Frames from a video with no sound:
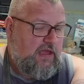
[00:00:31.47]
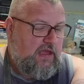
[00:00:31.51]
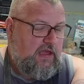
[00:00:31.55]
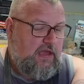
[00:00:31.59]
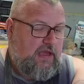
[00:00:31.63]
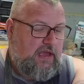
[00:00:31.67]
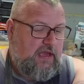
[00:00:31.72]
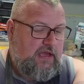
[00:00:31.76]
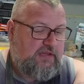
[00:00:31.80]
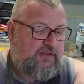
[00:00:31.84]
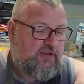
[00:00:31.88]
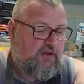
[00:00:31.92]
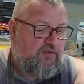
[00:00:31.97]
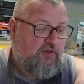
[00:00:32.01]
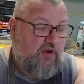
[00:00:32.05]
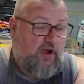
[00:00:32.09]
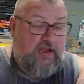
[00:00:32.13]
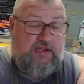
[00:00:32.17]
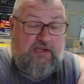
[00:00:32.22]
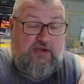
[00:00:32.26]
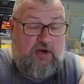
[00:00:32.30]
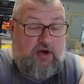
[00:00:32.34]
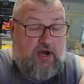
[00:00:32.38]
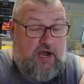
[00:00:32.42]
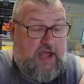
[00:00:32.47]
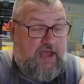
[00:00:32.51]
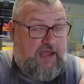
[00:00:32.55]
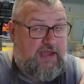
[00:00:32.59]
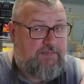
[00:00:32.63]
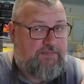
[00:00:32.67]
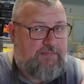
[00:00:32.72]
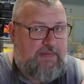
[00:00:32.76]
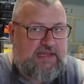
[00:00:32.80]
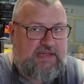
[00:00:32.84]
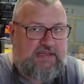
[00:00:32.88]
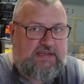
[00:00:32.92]
He's a great guy. He
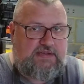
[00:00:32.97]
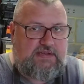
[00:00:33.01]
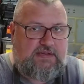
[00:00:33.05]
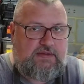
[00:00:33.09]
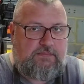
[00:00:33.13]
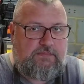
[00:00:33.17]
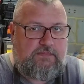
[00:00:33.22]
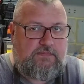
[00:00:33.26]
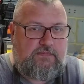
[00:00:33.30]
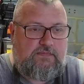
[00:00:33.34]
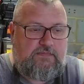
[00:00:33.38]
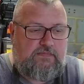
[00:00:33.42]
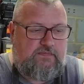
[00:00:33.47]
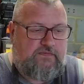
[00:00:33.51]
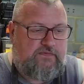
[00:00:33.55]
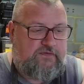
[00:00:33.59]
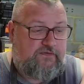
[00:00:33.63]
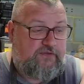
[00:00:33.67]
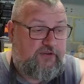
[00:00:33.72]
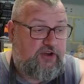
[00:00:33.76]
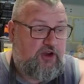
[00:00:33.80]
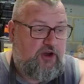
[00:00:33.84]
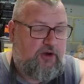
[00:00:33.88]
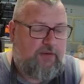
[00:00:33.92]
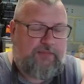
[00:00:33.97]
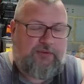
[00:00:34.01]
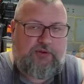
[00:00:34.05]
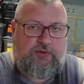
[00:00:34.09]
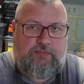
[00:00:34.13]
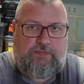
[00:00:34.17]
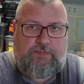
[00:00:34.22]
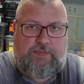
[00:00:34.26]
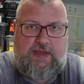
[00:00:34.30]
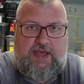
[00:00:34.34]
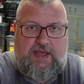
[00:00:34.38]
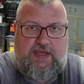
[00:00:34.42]
makes some phenomenal
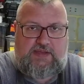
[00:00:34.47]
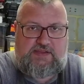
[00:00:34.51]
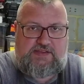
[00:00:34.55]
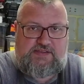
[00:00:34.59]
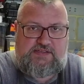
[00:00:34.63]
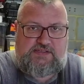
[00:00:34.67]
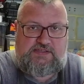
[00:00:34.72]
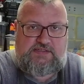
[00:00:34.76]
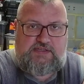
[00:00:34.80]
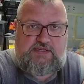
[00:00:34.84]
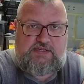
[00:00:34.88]
pens.